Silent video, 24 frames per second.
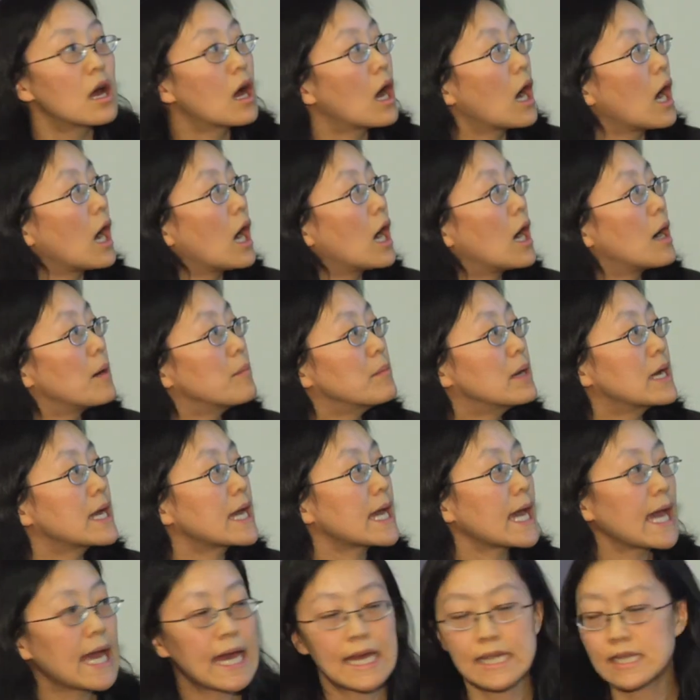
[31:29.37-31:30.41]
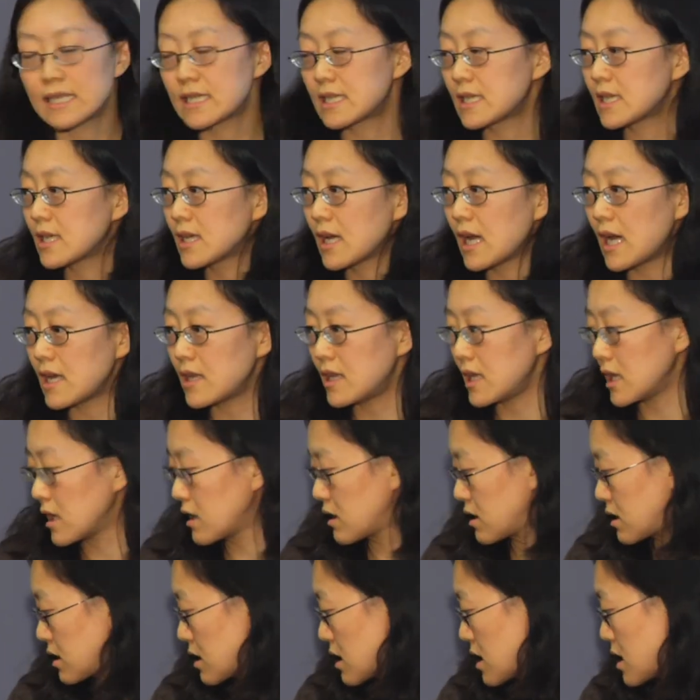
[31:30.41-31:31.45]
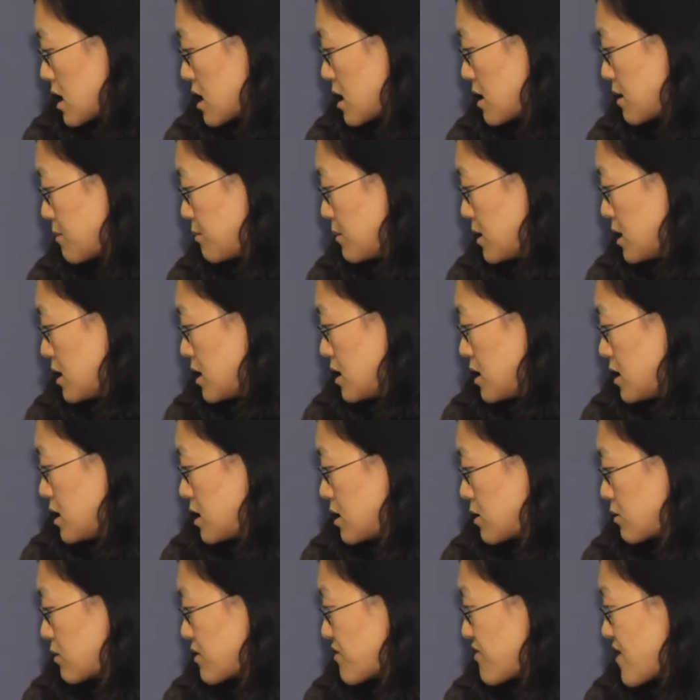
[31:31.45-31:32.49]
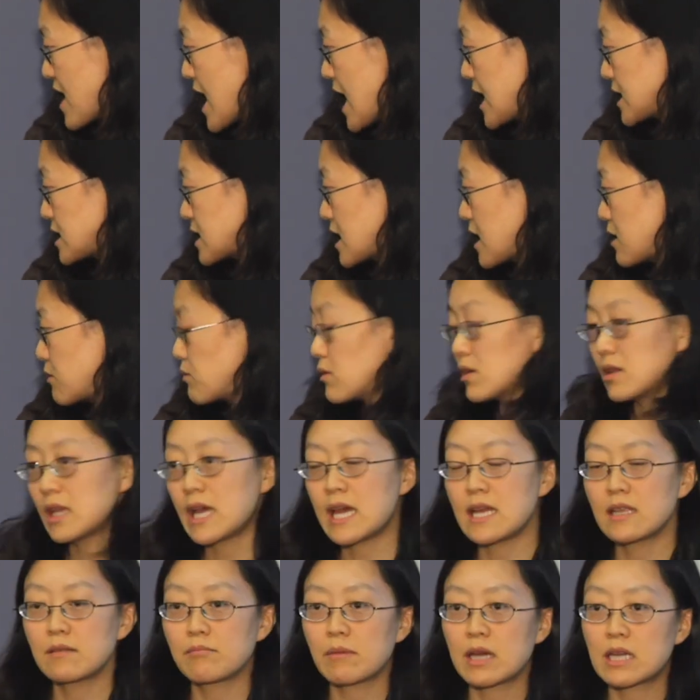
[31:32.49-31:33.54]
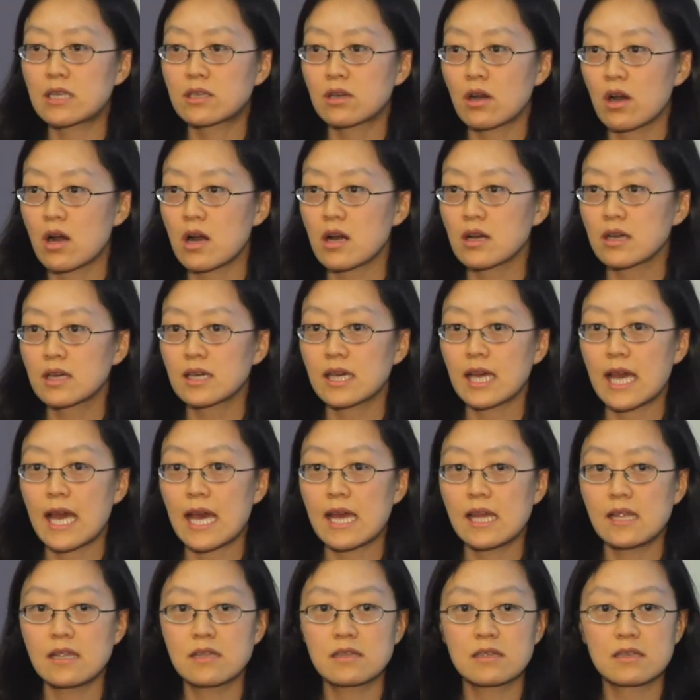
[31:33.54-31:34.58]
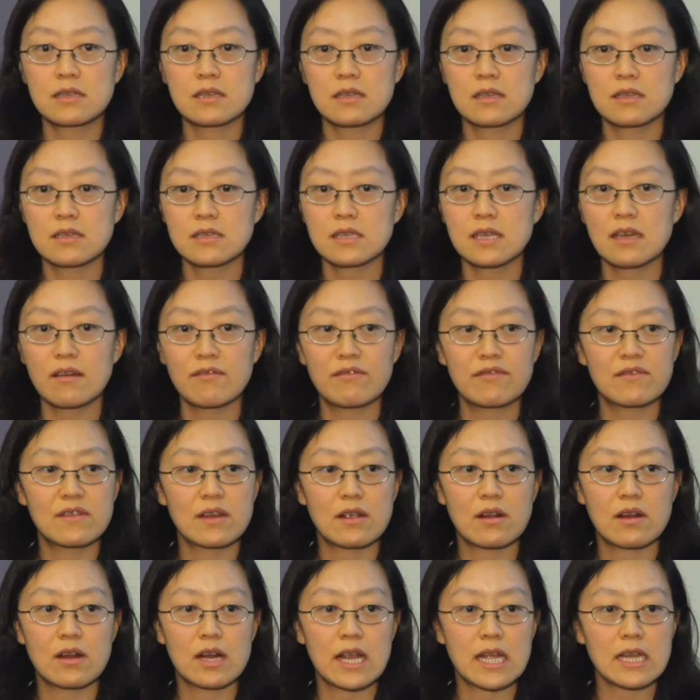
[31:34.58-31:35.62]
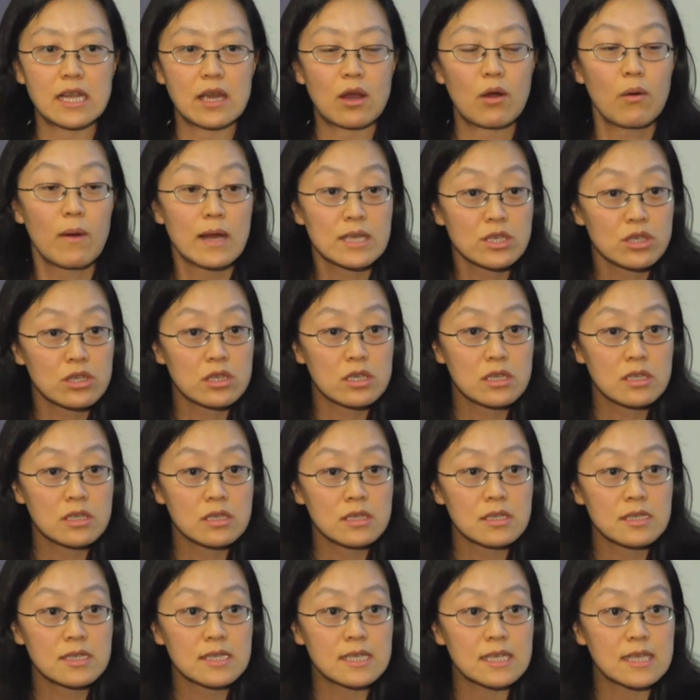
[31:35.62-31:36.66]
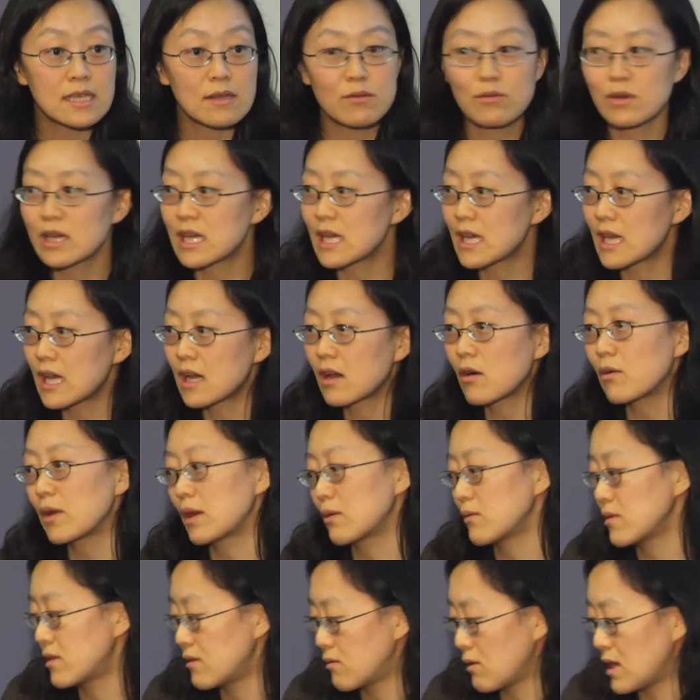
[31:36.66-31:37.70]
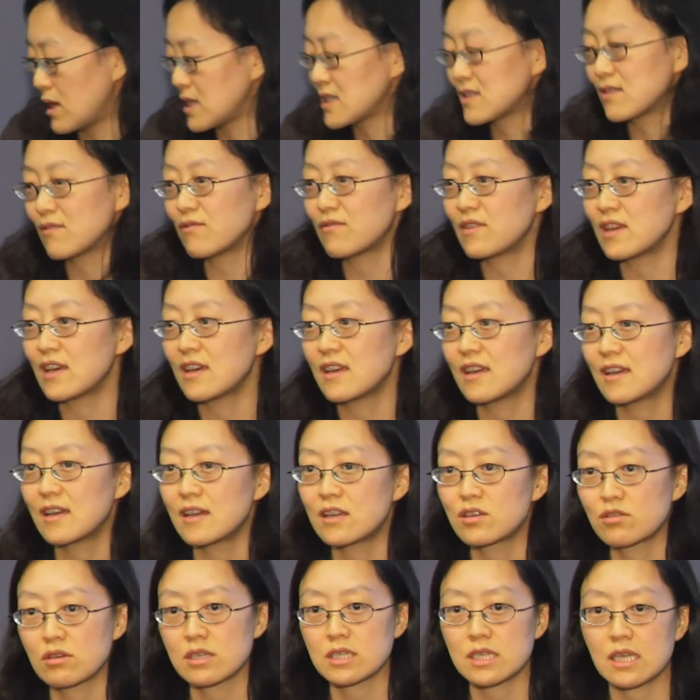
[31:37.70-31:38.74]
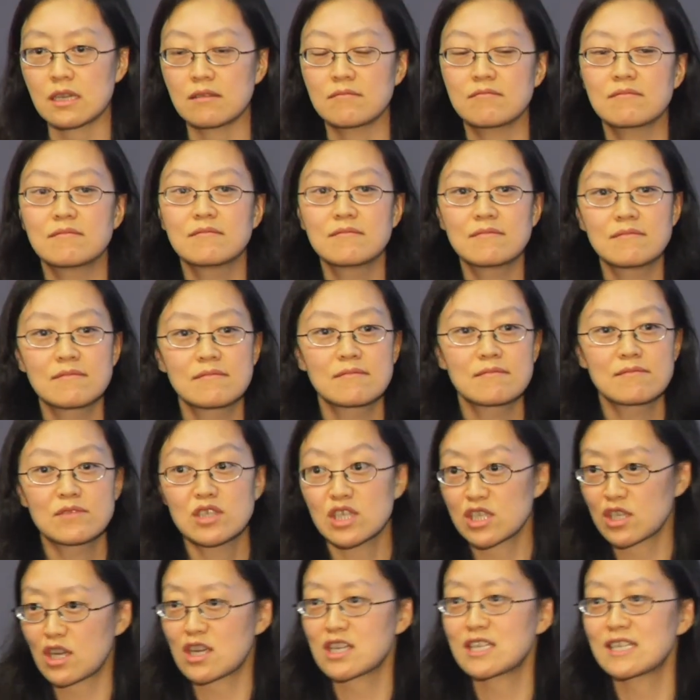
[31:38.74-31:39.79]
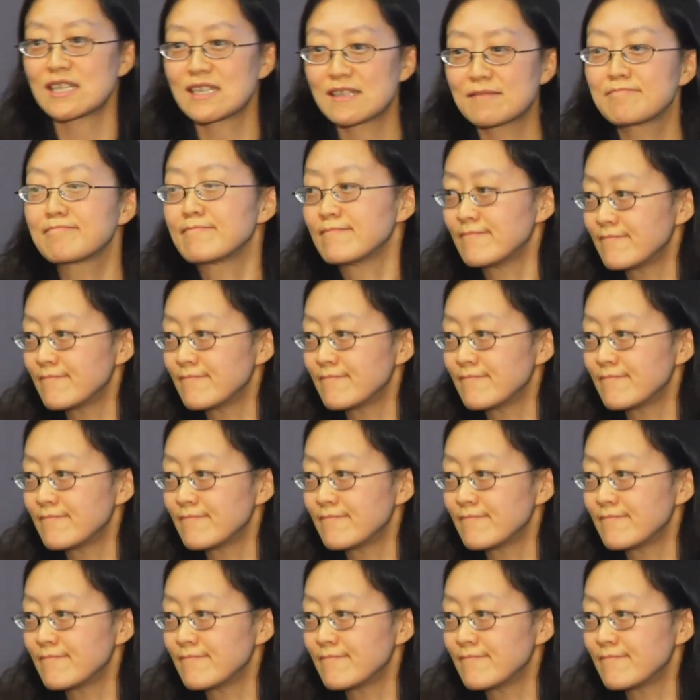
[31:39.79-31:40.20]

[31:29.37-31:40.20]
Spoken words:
And I think with that, I will end my talk and see if there are any questions, and then we can get going with the rest of the interesting discussions.